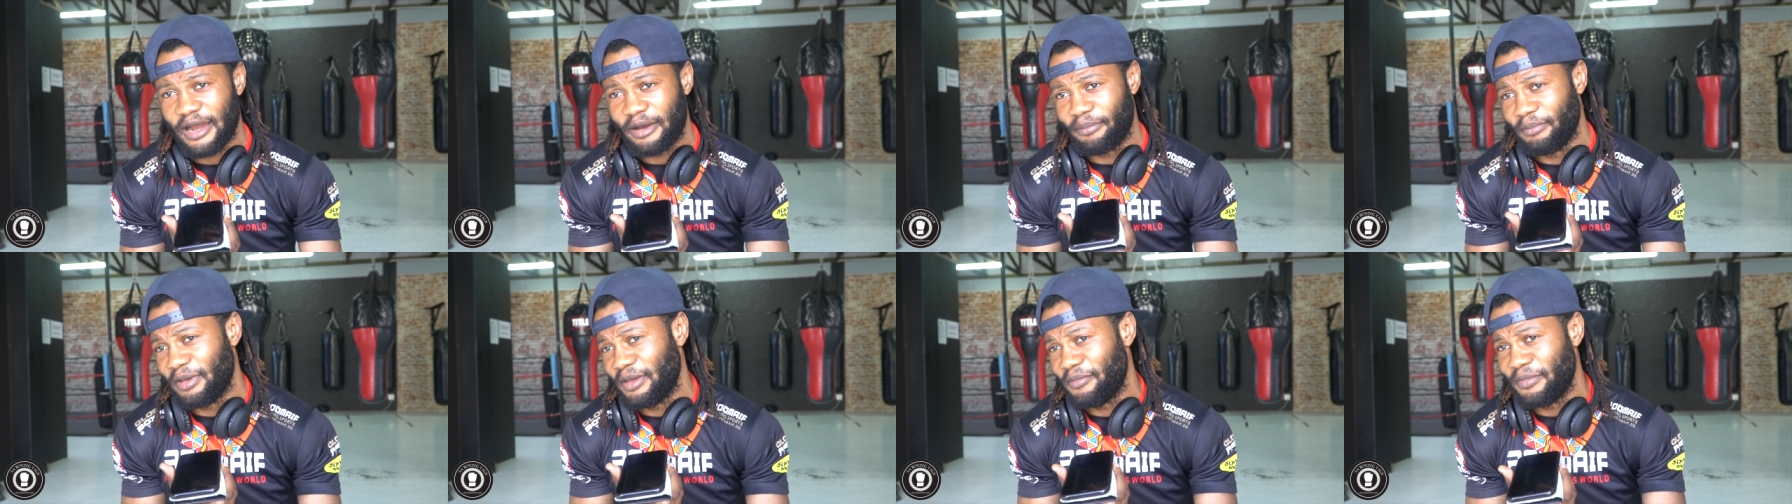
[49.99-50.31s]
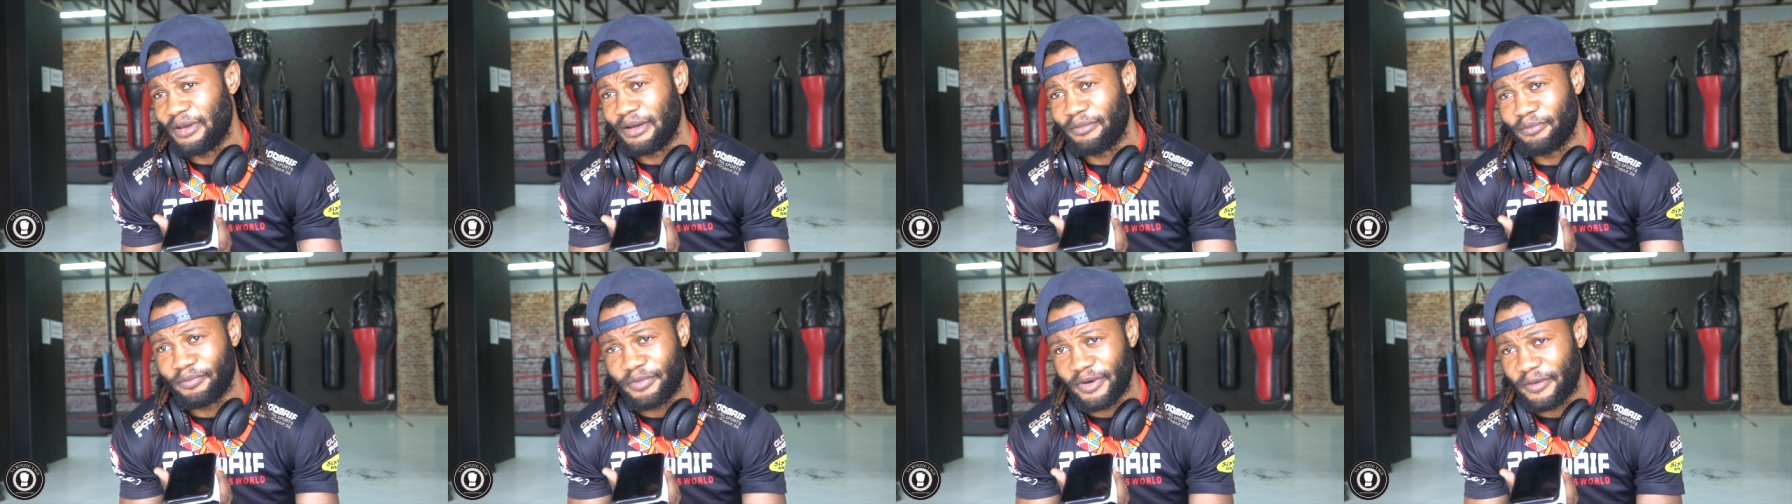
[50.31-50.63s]
Maybe
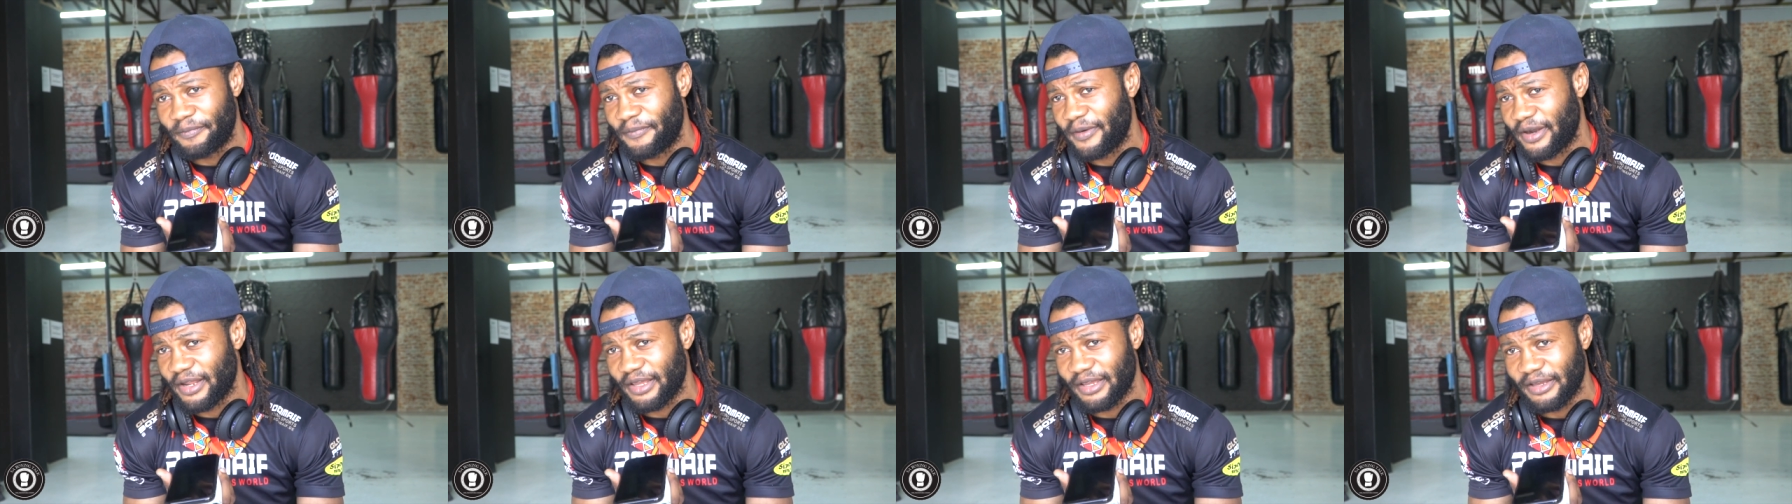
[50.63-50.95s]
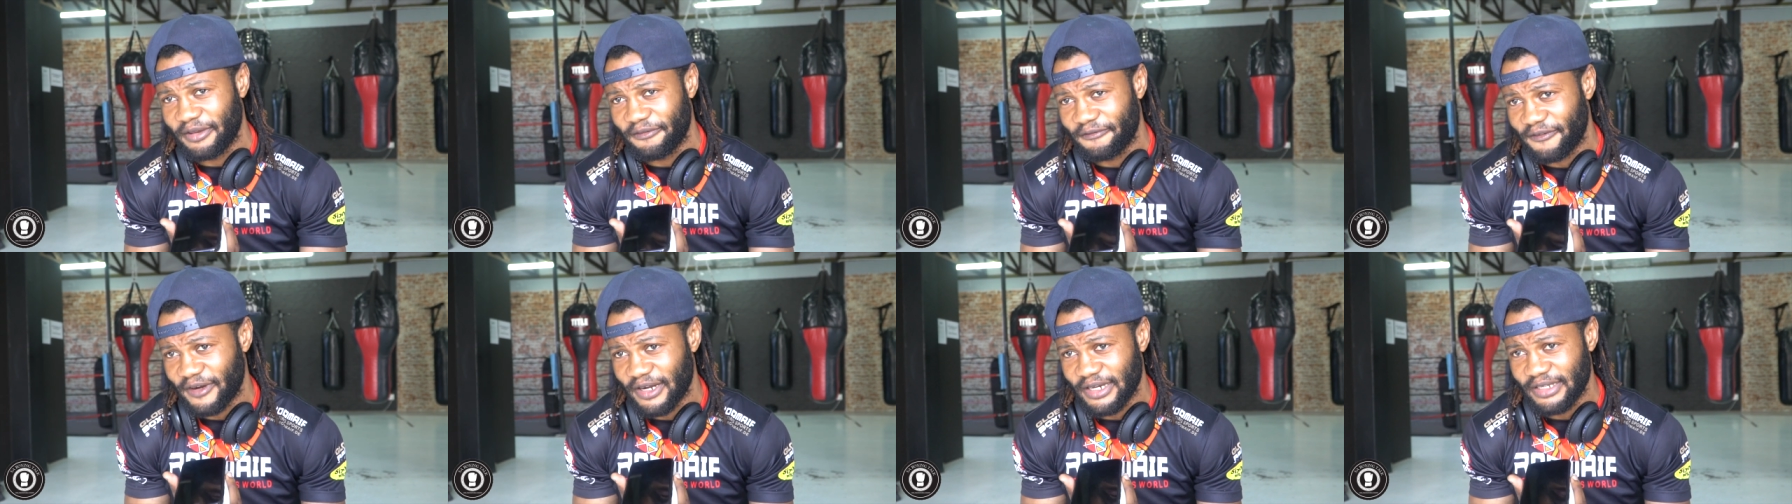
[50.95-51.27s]
I'm preparing a
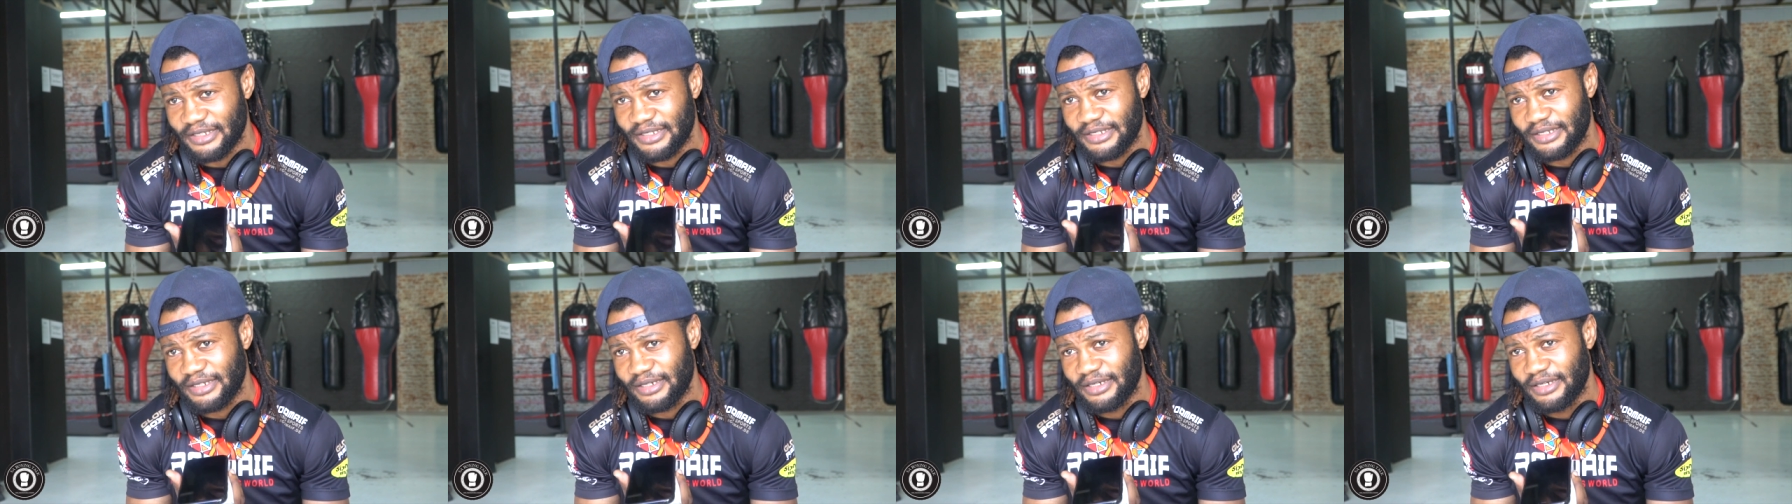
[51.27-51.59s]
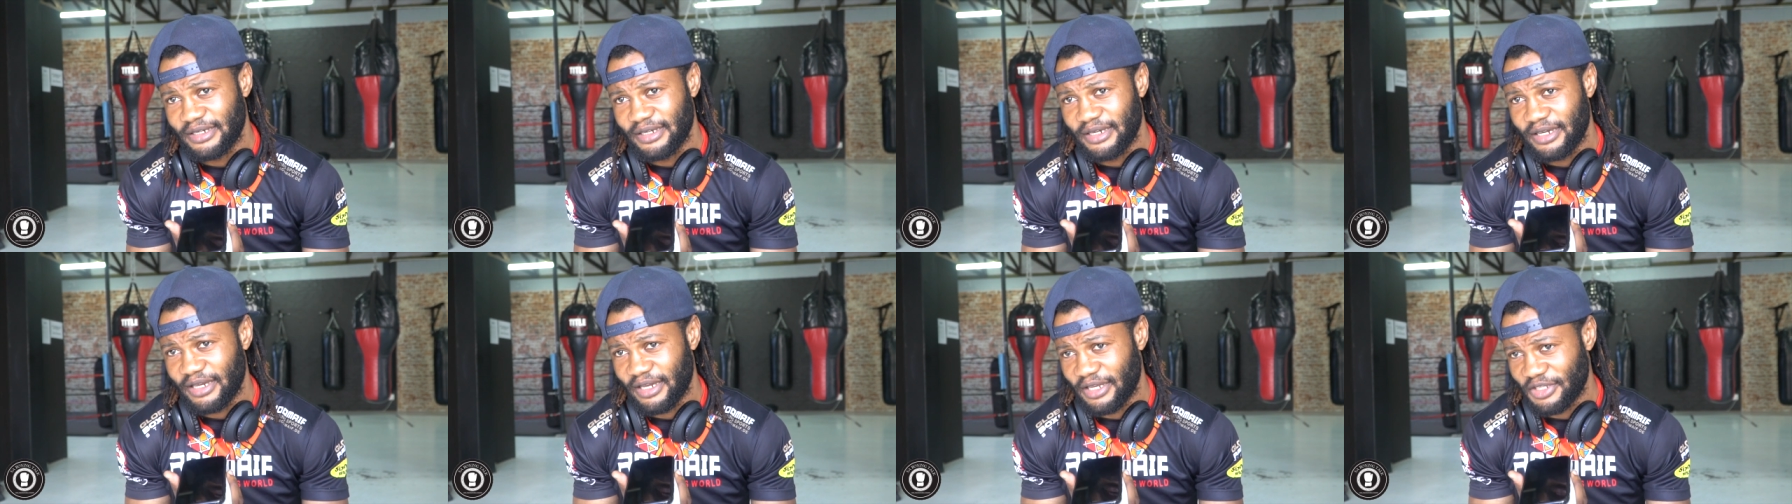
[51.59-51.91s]
fight
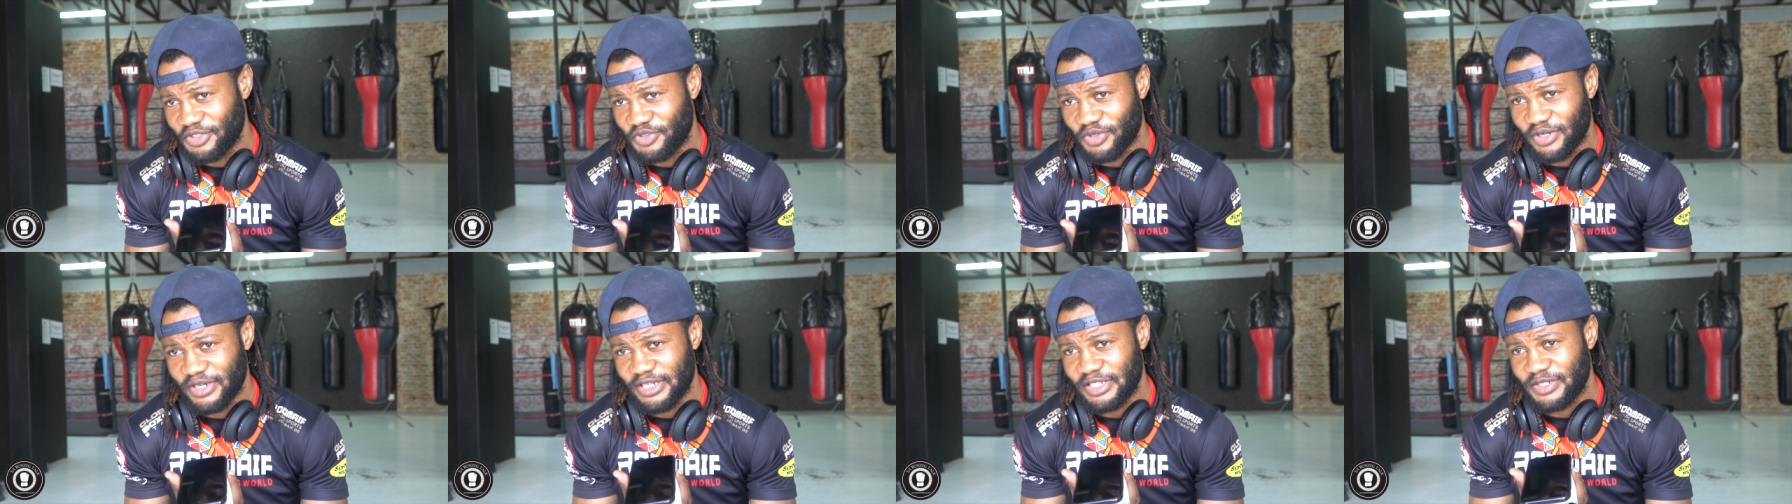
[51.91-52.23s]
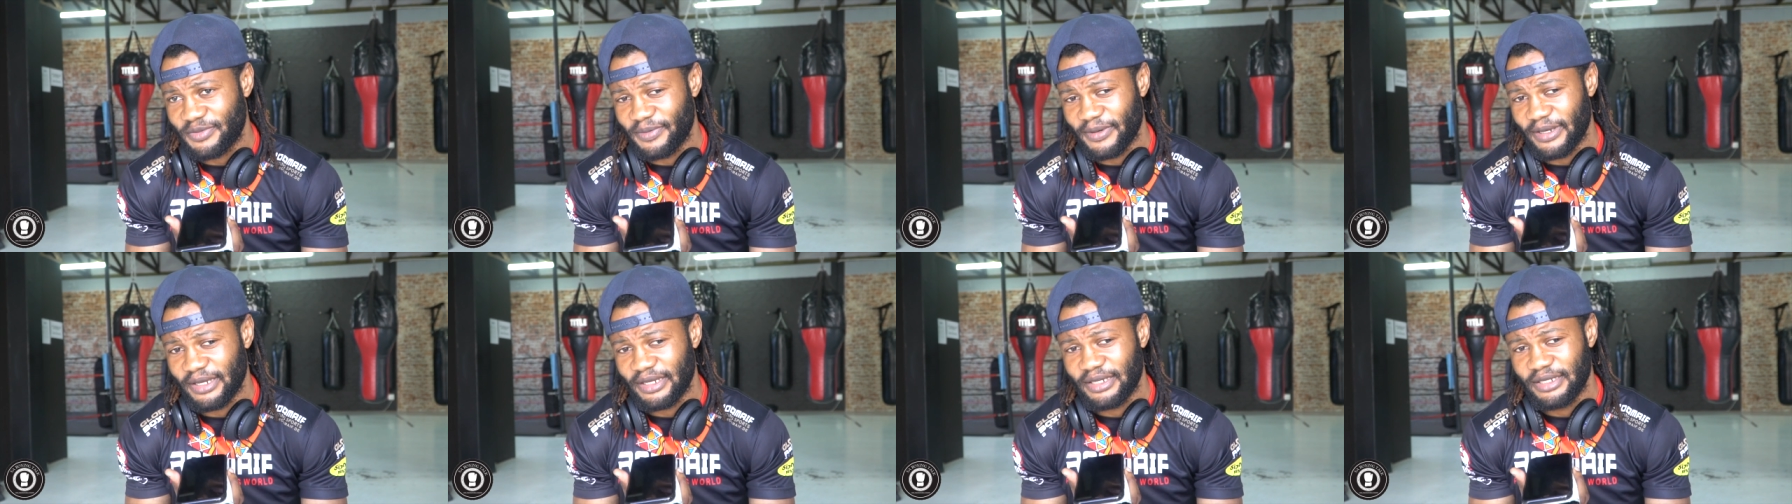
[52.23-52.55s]
in
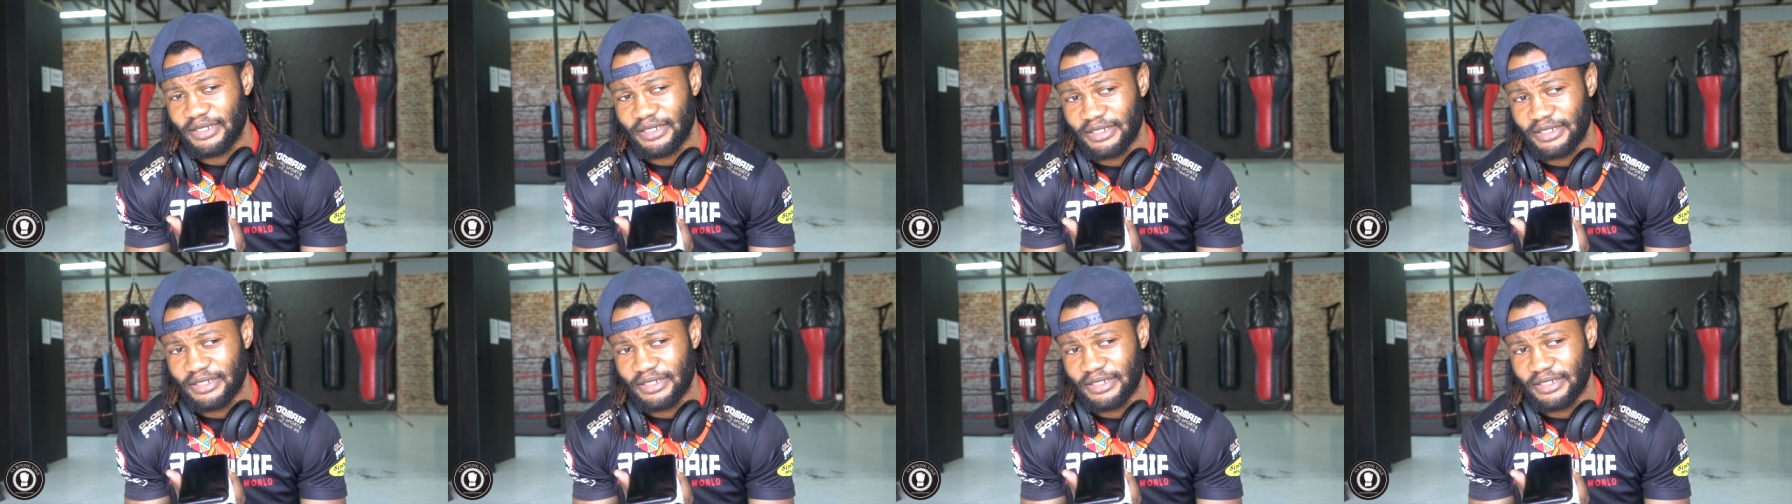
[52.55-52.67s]
Johannesburg,